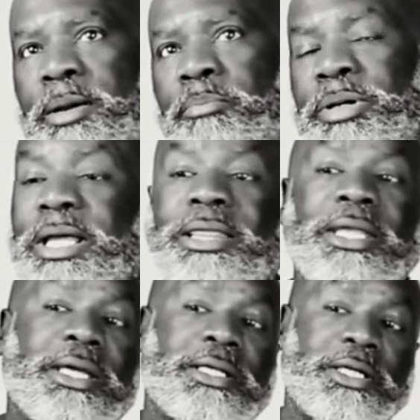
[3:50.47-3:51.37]
But I
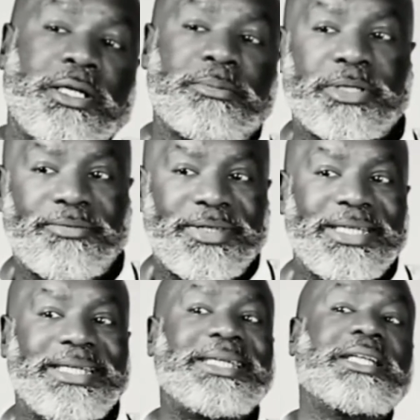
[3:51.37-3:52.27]
think in terms of the
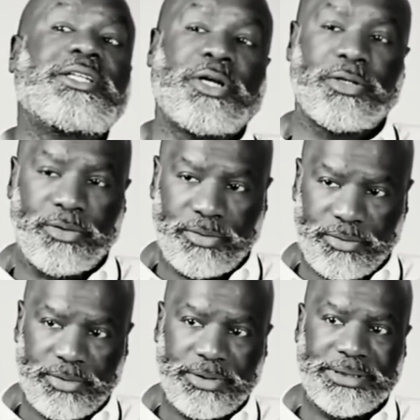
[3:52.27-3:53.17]
internal
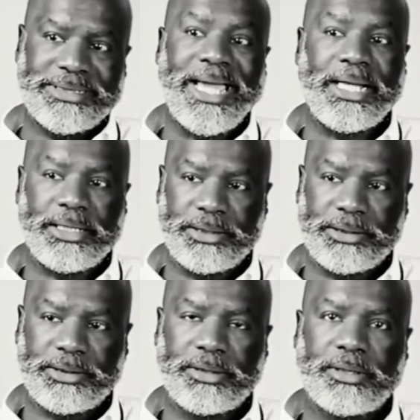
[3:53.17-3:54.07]
challenges,